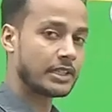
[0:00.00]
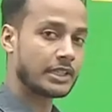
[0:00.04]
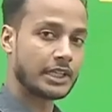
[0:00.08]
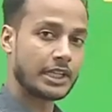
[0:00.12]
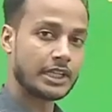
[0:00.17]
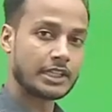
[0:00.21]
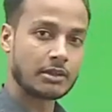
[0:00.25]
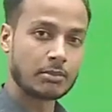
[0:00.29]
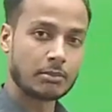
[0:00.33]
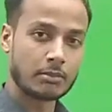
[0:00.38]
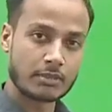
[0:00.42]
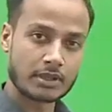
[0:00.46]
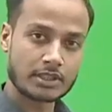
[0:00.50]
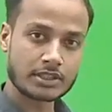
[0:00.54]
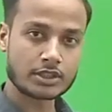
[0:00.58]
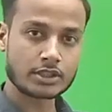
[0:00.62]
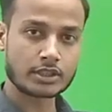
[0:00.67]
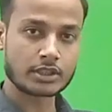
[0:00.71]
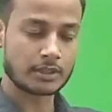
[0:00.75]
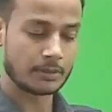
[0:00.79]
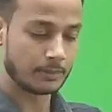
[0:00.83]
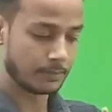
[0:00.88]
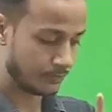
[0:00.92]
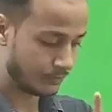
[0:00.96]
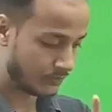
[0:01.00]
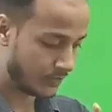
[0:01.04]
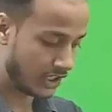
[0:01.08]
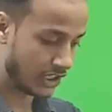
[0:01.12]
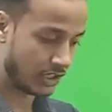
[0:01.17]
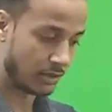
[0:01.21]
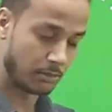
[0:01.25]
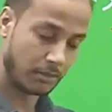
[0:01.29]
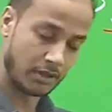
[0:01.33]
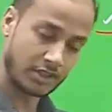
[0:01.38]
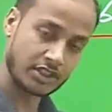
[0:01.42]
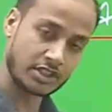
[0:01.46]
it must
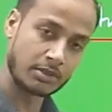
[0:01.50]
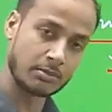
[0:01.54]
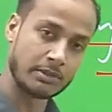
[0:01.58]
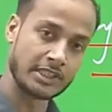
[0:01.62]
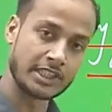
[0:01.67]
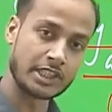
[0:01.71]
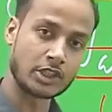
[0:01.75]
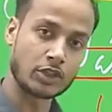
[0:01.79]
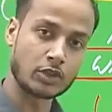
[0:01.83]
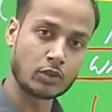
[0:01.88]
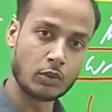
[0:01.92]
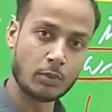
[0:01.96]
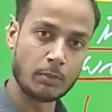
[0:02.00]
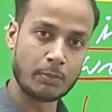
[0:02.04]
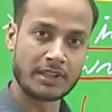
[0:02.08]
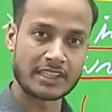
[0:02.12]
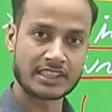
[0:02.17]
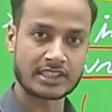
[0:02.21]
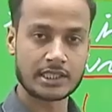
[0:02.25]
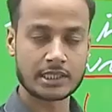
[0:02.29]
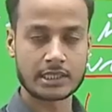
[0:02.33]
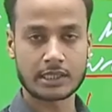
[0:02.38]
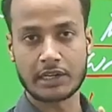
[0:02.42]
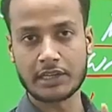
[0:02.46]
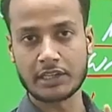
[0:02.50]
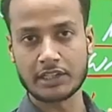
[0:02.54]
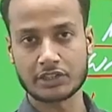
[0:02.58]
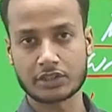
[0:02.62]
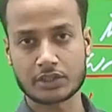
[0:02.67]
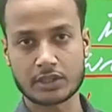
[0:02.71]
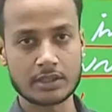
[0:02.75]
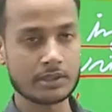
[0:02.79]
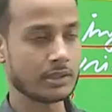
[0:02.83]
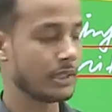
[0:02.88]
meet two basic conditions,